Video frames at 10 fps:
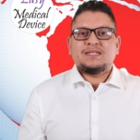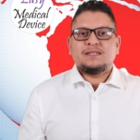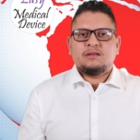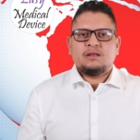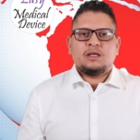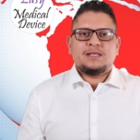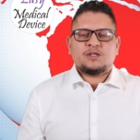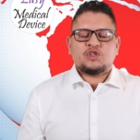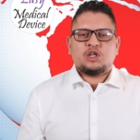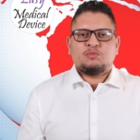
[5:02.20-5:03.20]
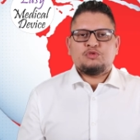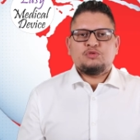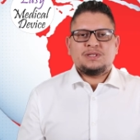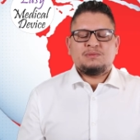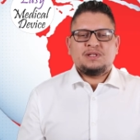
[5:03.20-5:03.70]
what is an essential
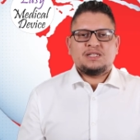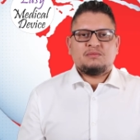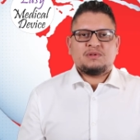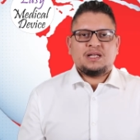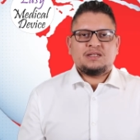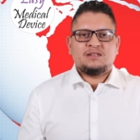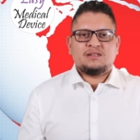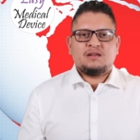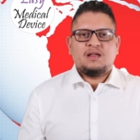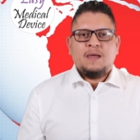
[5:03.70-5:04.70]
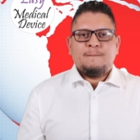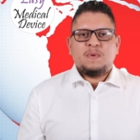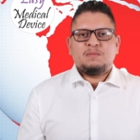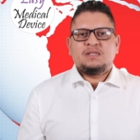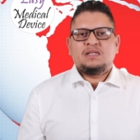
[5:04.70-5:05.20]
product is mainly something that is uh,
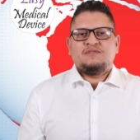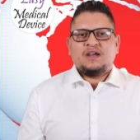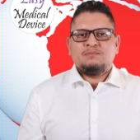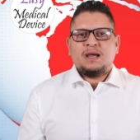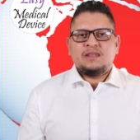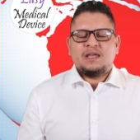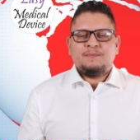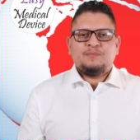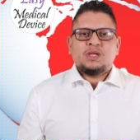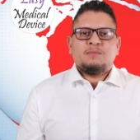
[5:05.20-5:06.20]
maybe defined by them.